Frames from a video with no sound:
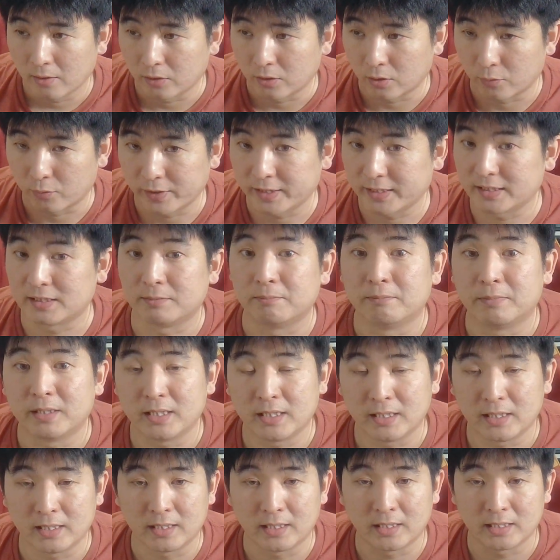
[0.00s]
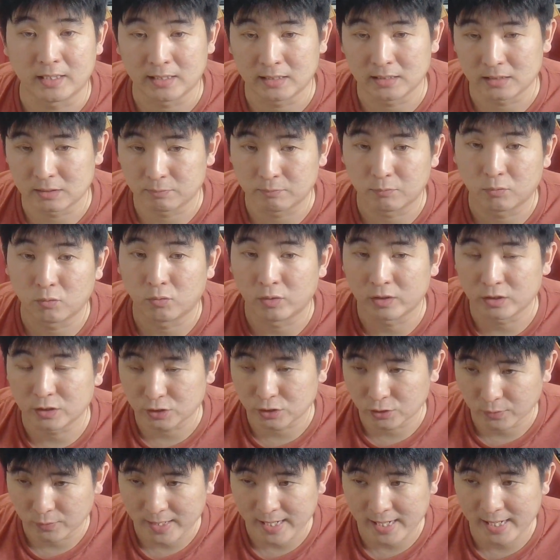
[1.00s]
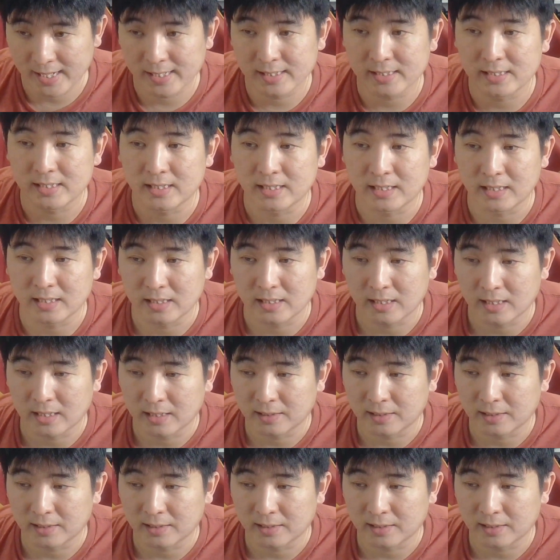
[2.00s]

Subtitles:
The reason being is once you add the